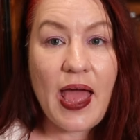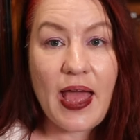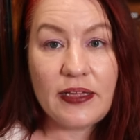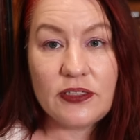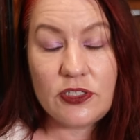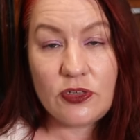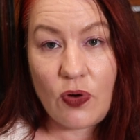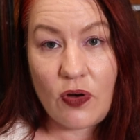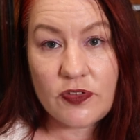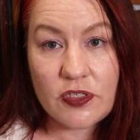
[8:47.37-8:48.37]
And you
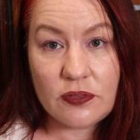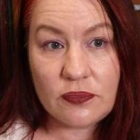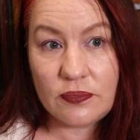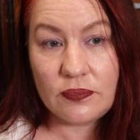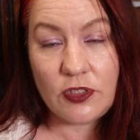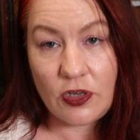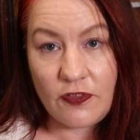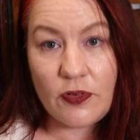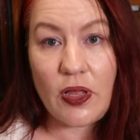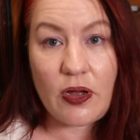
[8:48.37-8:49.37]
often, you know,
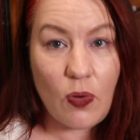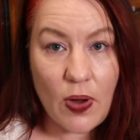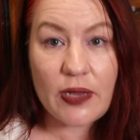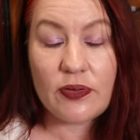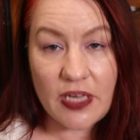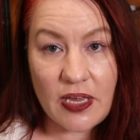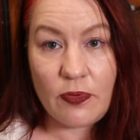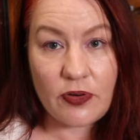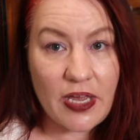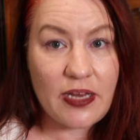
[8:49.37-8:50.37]
feel like, oh, I could
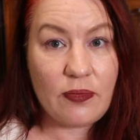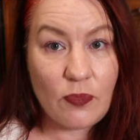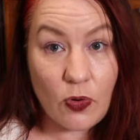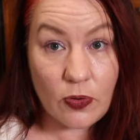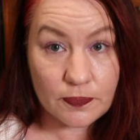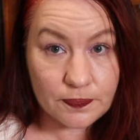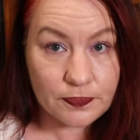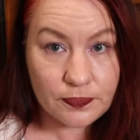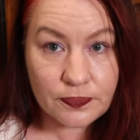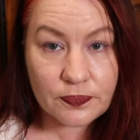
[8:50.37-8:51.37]
keep on eating more.
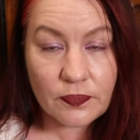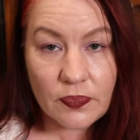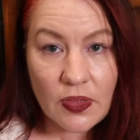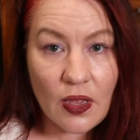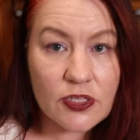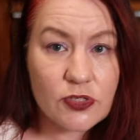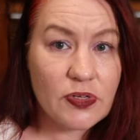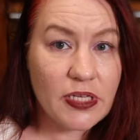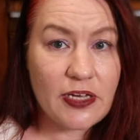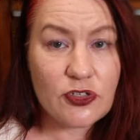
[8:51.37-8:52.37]
It's
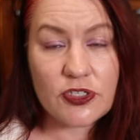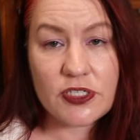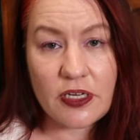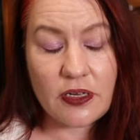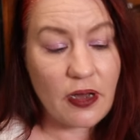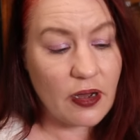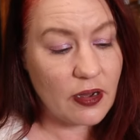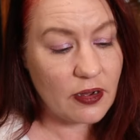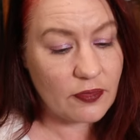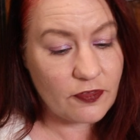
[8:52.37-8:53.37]
really interesting
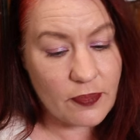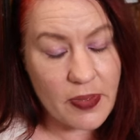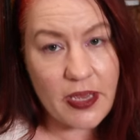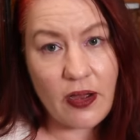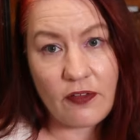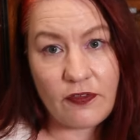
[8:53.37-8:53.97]
for me.